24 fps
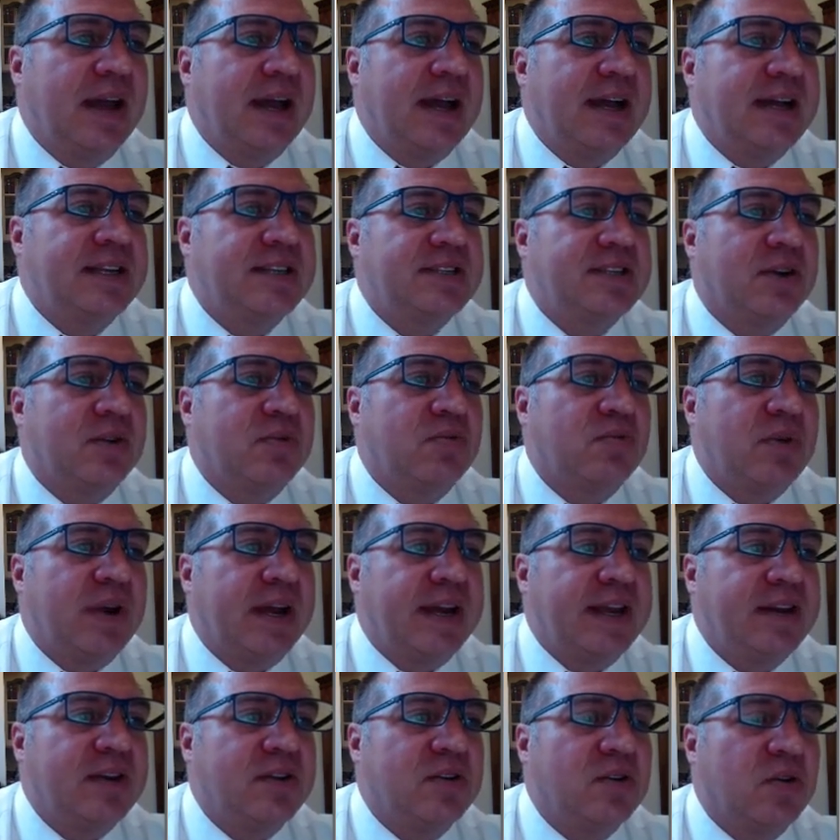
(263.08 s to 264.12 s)
has a
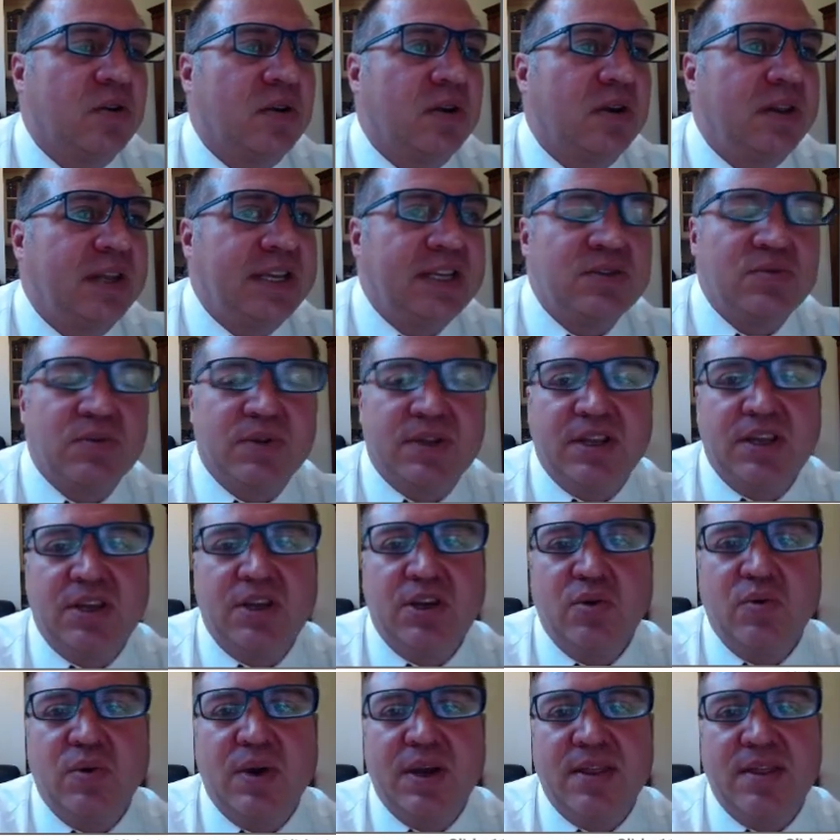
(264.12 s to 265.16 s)
right, or at least what the
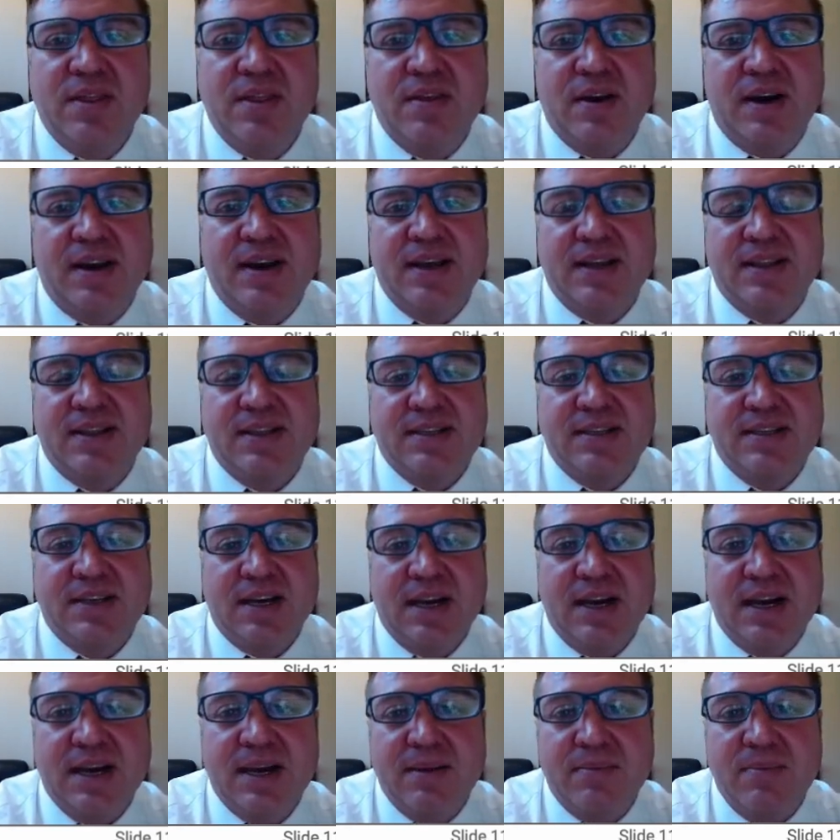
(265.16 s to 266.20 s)
UN thought at the
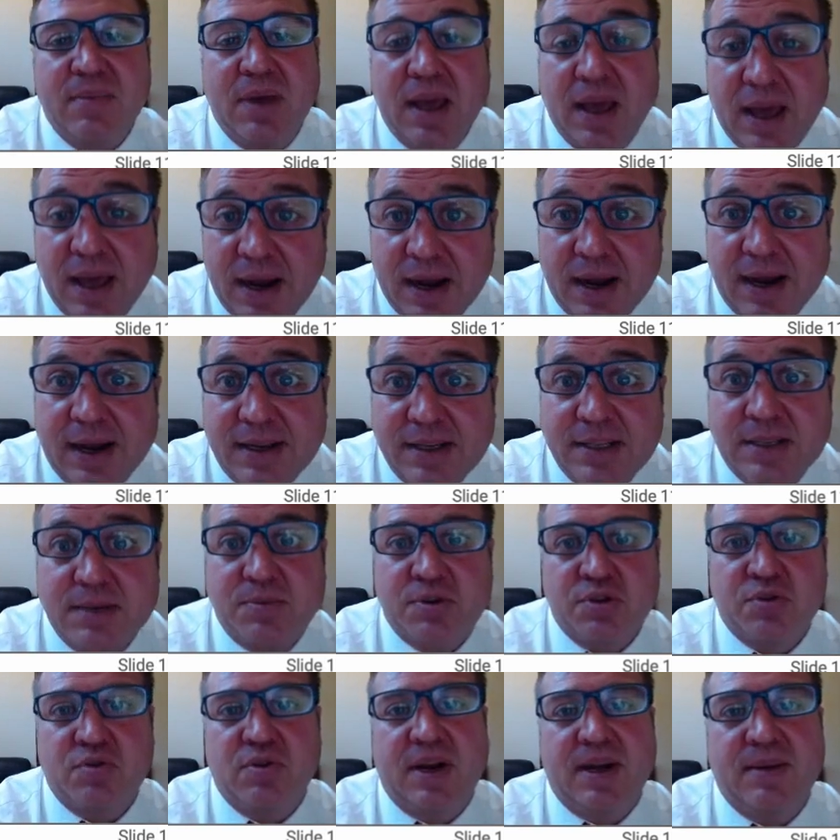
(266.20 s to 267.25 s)
time, and I
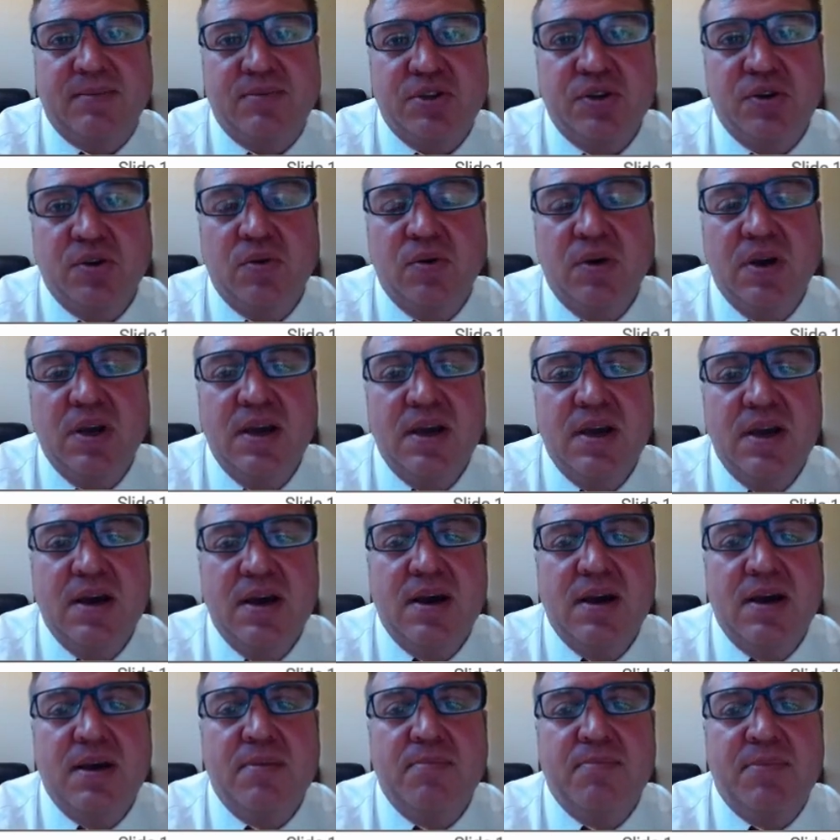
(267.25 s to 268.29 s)
subscribe to,
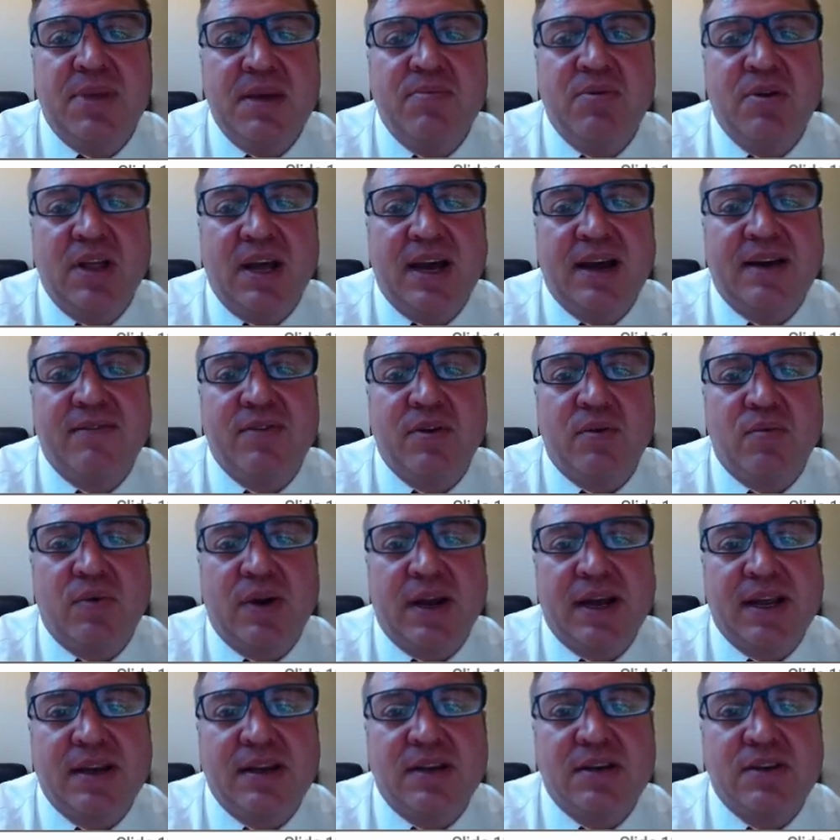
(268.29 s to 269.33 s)
people have the
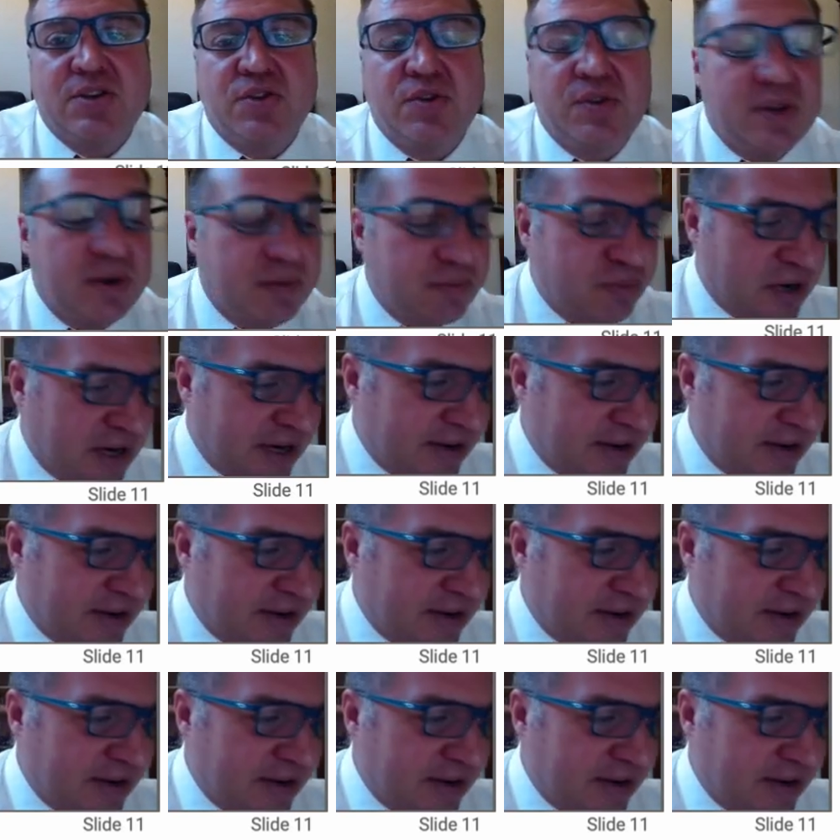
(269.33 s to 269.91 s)
right to their